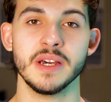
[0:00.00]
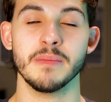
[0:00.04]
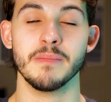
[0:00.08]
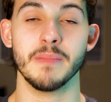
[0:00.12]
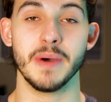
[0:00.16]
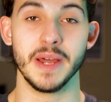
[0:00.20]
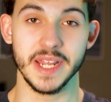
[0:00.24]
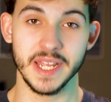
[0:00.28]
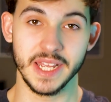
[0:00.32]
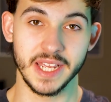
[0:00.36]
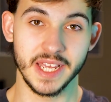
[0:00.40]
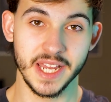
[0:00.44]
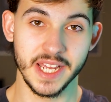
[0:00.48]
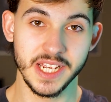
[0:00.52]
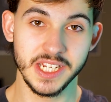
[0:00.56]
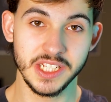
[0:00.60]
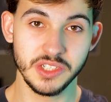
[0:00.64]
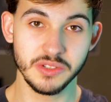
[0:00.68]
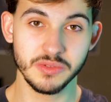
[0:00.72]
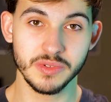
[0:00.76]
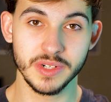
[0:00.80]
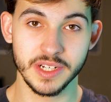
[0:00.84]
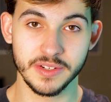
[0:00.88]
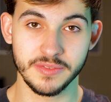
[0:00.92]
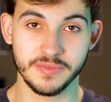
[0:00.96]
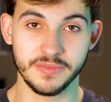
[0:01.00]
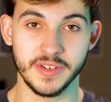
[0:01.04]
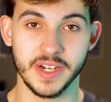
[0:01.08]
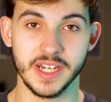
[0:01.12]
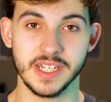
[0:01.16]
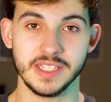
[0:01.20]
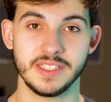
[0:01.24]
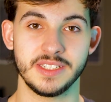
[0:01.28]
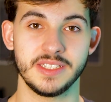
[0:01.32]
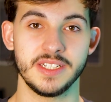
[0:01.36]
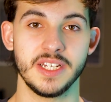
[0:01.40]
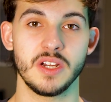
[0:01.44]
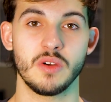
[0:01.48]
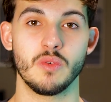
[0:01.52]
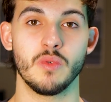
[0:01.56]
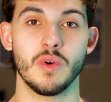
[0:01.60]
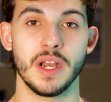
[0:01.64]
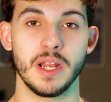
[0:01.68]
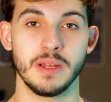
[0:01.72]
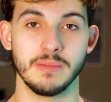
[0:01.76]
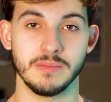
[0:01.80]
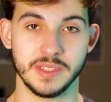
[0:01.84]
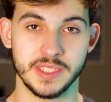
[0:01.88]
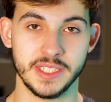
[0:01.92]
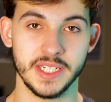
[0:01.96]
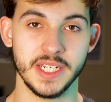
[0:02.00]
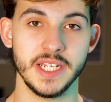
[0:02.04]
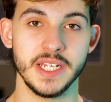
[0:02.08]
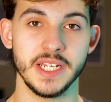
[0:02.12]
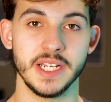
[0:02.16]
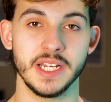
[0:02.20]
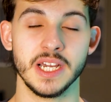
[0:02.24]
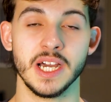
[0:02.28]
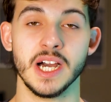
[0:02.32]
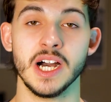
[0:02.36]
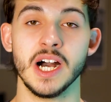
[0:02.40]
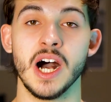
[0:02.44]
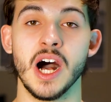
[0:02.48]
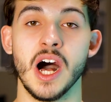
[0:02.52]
but in case you want to fact check what I'm saying,